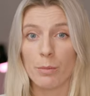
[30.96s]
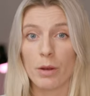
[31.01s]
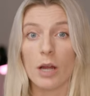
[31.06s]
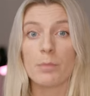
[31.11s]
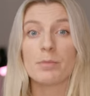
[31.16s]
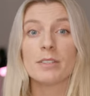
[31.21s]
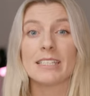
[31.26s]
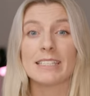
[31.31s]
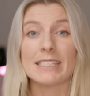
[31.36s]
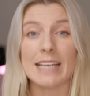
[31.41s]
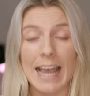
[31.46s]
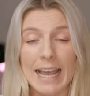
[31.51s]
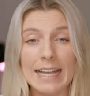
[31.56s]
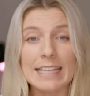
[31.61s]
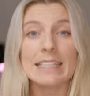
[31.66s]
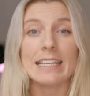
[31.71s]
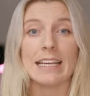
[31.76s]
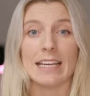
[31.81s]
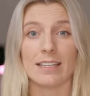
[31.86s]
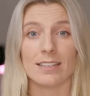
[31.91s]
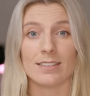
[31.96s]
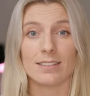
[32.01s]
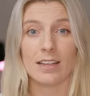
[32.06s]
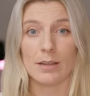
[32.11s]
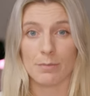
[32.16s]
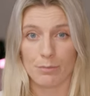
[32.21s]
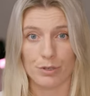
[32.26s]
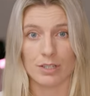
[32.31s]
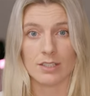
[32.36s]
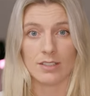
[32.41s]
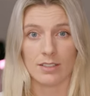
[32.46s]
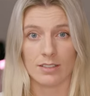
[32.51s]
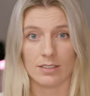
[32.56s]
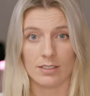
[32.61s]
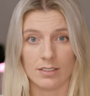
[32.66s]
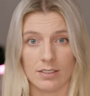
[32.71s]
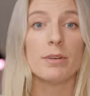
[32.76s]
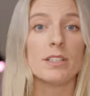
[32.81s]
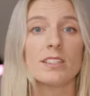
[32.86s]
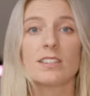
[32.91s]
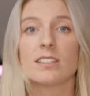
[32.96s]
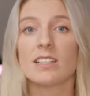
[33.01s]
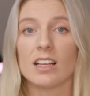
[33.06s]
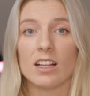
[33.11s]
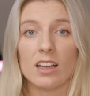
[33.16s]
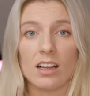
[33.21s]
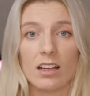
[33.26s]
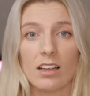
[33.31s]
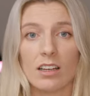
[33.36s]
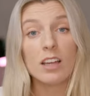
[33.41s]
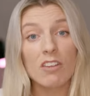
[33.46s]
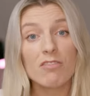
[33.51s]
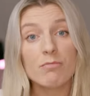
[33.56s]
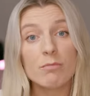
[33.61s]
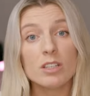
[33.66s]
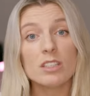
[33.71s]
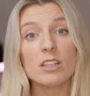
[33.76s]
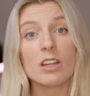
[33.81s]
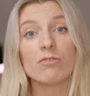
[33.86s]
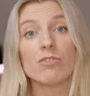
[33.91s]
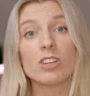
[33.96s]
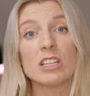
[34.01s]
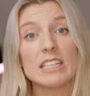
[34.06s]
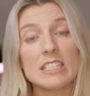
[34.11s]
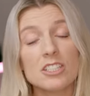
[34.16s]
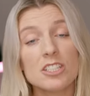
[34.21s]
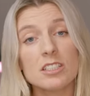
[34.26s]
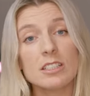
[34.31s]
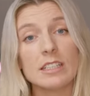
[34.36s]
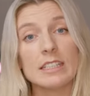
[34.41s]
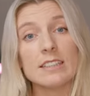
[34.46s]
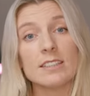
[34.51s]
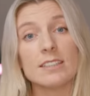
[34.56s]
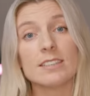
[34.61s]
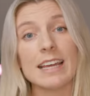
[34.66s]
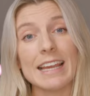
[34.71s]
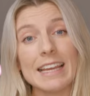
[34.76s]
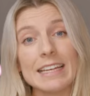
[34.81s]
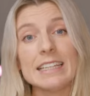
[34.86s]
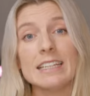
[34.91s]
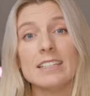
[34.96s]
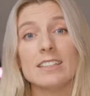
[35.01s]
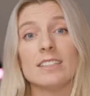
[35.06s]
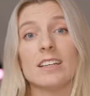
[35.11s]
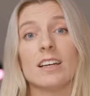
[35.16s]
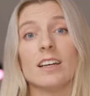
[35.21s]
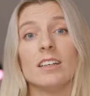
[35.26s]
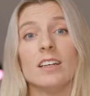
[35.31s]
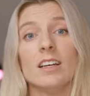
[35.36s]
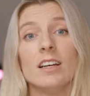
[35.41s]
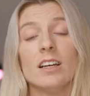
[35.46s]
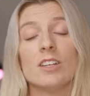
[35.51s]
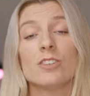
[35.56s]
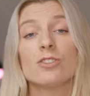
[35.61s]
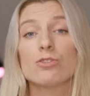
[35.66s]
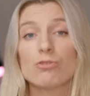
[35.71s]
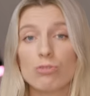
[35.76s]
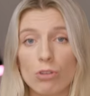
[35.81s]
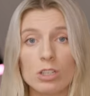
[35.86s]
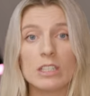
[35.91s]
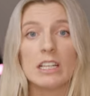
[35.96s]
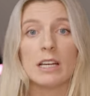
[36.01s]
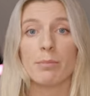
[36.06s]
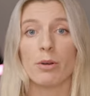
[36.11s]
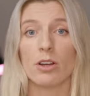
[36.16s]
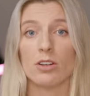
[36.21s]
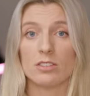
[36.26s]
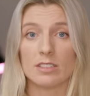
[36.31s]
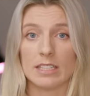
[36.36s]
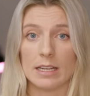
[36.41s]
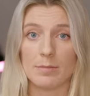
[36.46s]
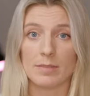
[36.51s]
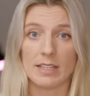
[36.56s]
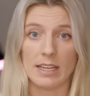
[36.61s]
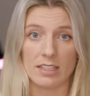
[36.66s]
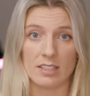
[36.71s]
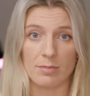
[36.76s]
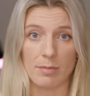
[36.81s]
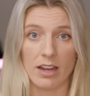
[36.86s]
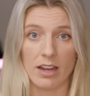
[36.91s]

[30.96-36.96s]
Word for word: by up to 10 years in prison. But still, government and religious leaders in India strongly oppose same-sex